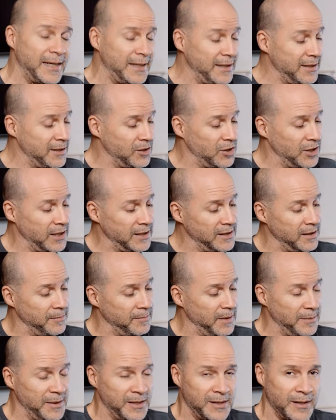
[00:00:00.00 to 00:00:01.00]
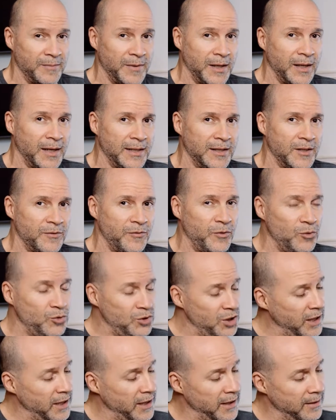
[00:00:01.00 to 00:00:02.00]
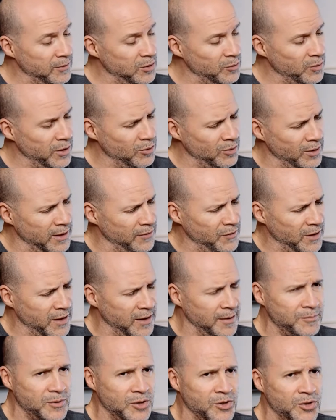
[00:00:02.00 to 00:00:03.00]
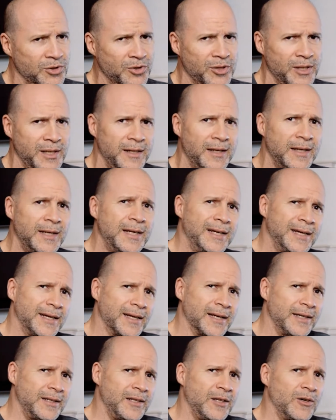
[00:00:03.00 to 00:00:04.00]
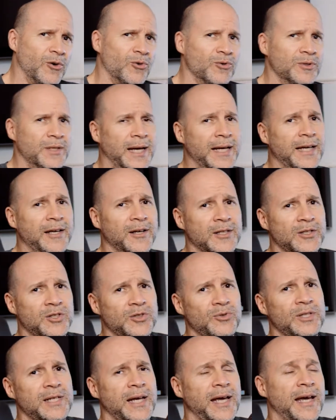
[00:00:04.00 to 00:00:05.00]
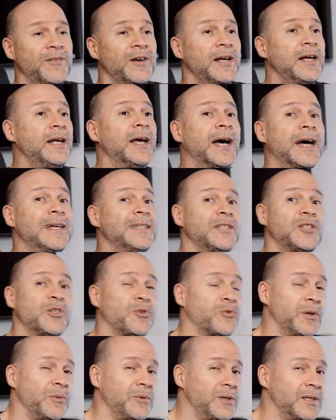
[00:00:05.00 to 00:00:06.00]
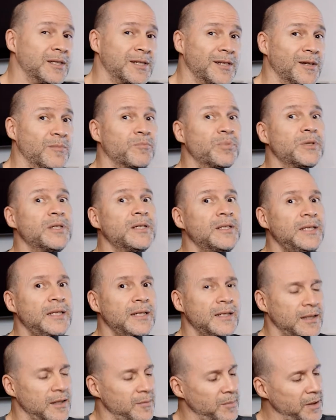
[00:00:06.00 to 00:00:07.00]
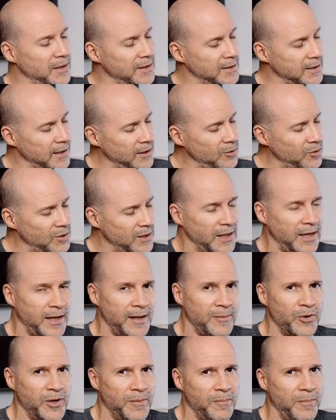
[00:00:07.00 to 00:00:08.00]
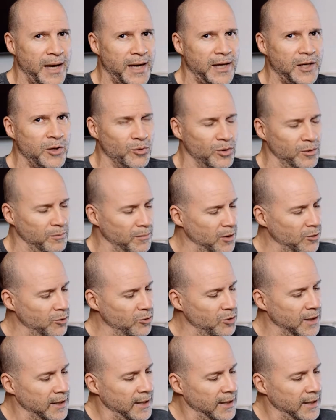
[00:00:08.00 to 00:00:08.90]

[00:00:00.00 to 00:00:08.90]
And he suggested maybe something like the Fuji cameras where you lift it up to turn it, and like the old Nikons used to have. I disagree with this completely because I use the camera in manual mode.